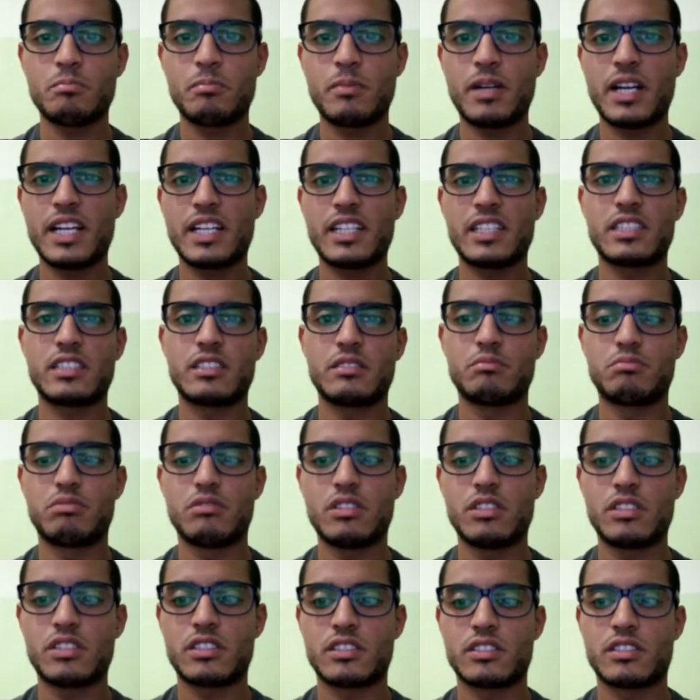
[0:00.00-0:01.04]
mind
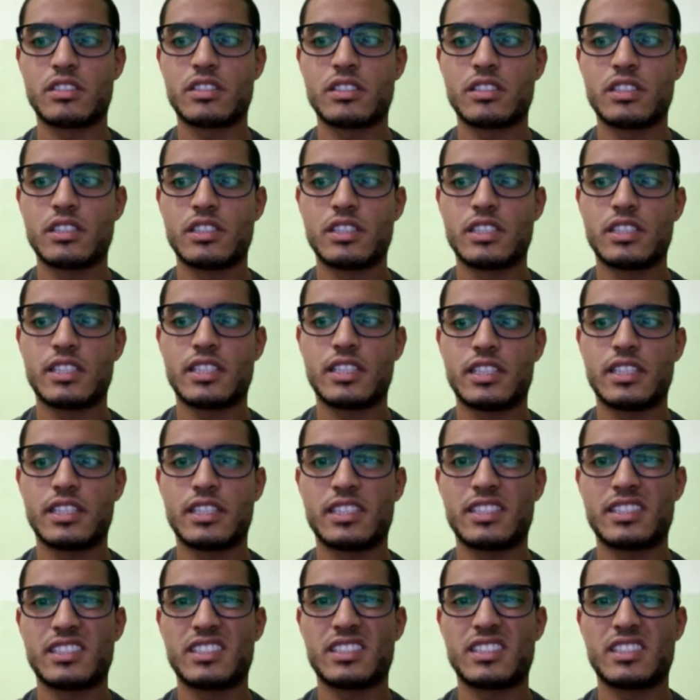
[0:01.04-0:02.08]
blurred
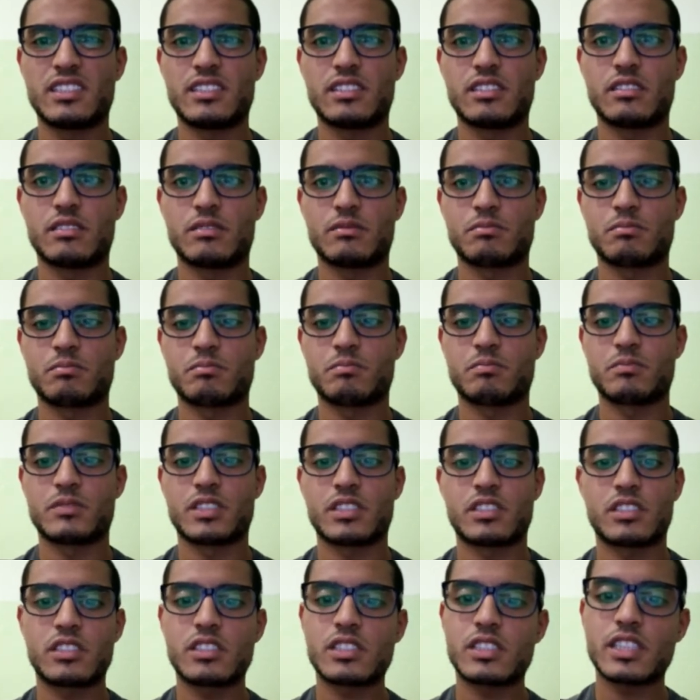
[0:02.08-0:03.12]
and
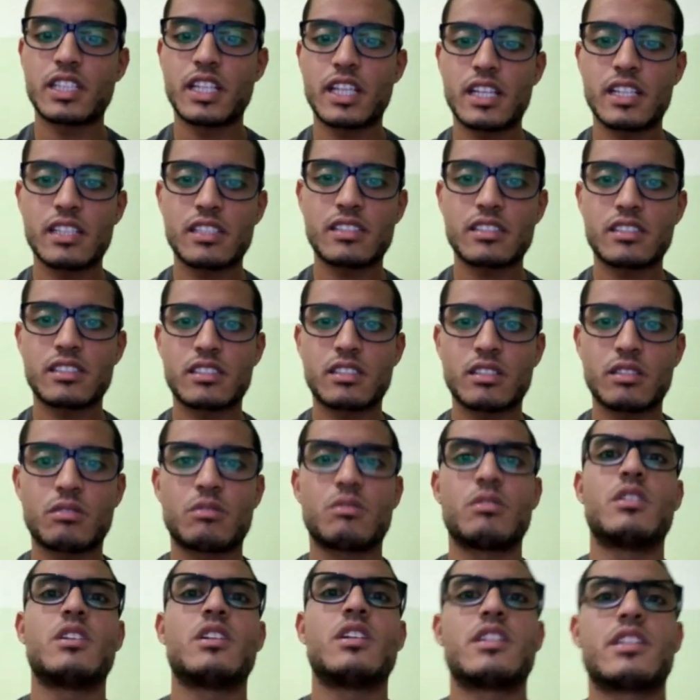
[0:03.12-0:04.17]
stressed,
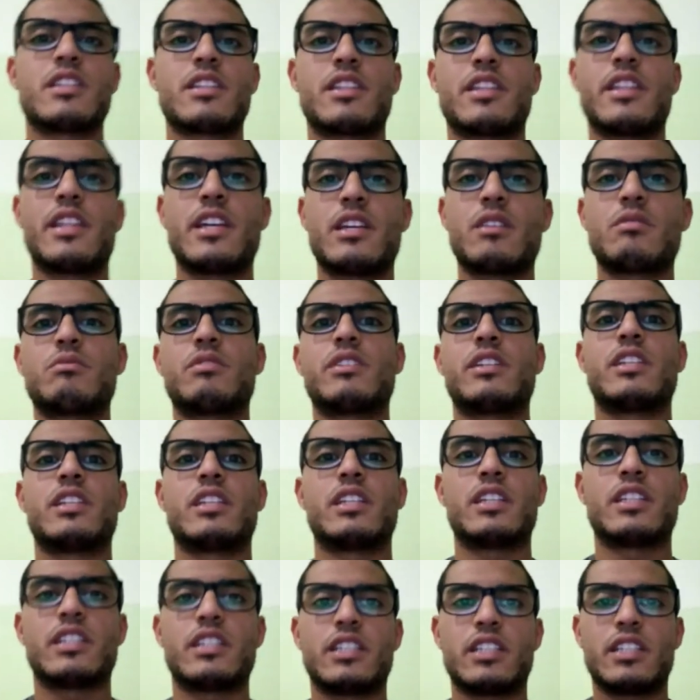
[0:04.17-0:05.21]
so they would
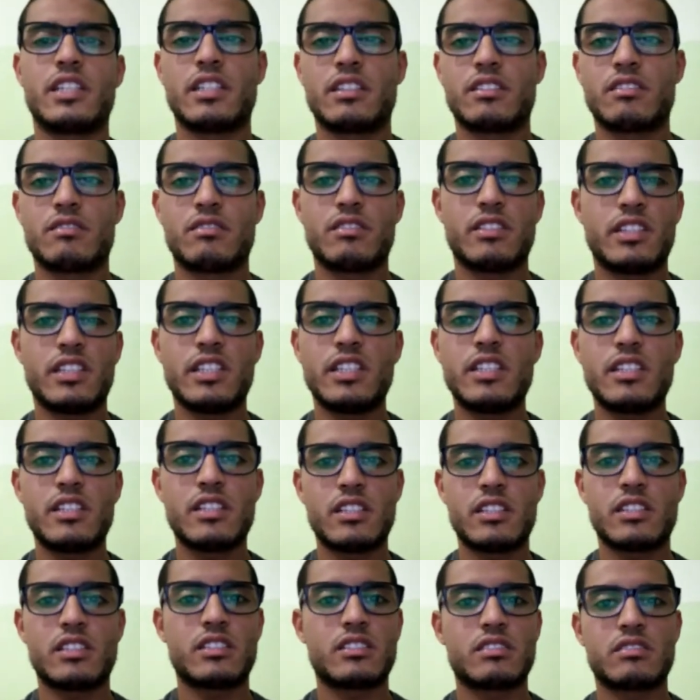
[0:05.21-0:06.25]

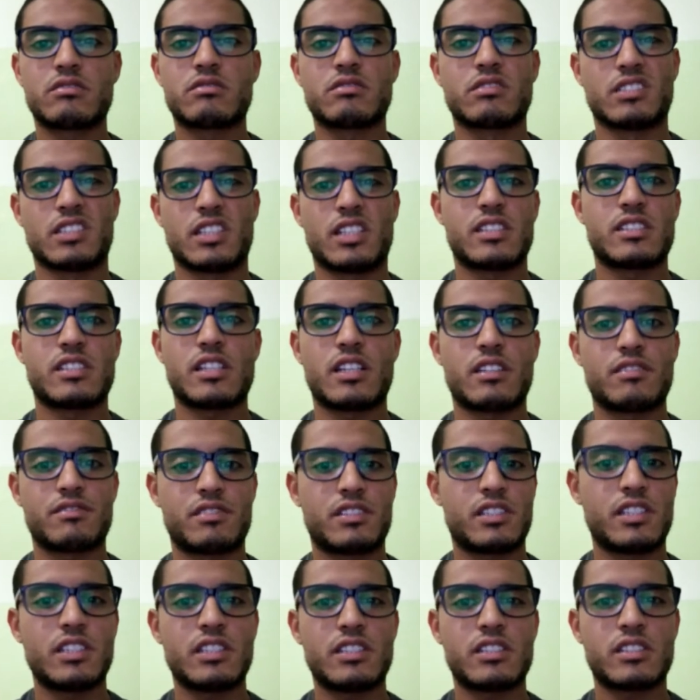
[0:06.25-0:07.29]
either, as I've
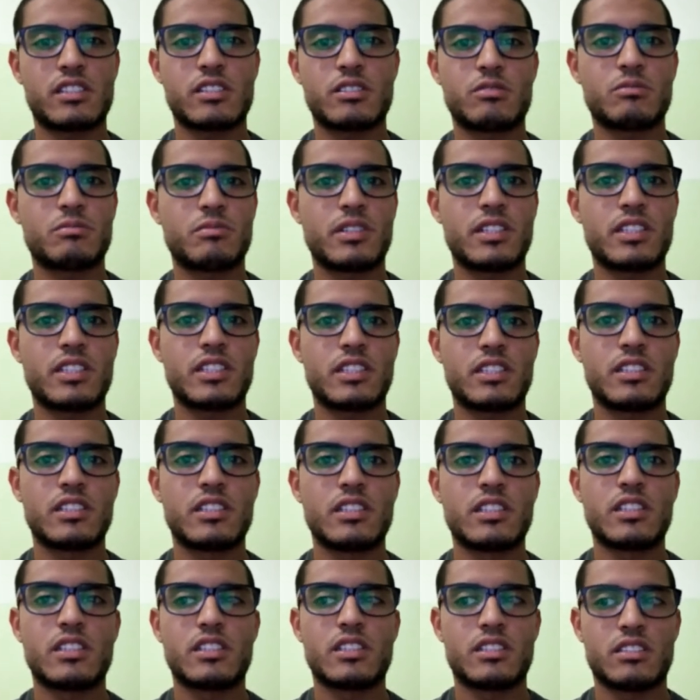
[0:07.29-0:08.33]
seen so many
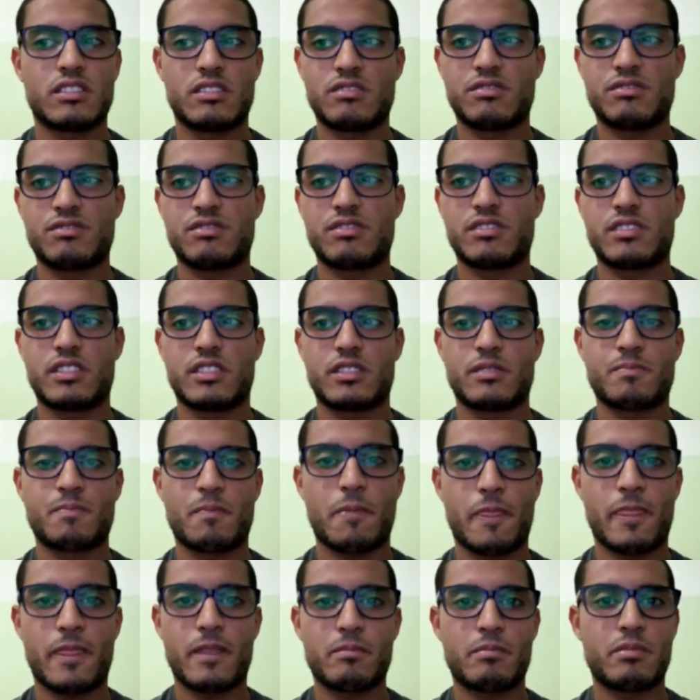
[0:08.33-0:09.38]
of
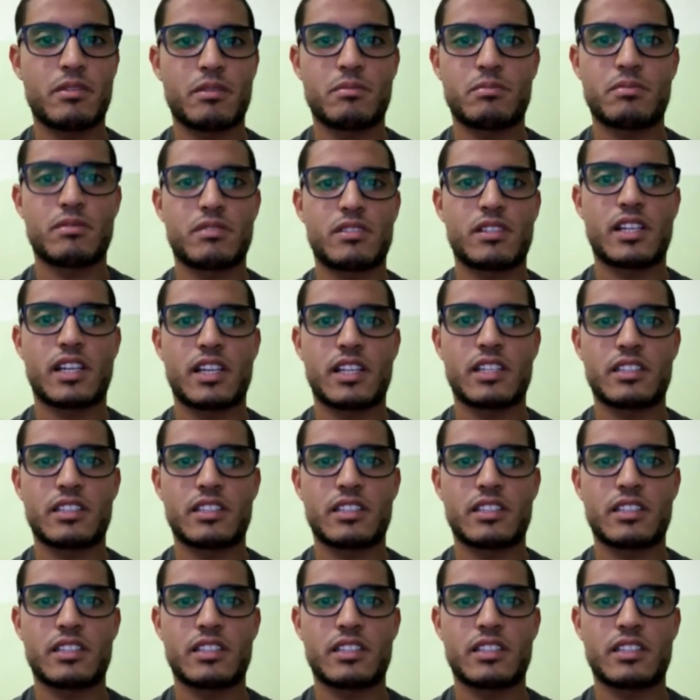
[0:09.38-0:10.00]
the people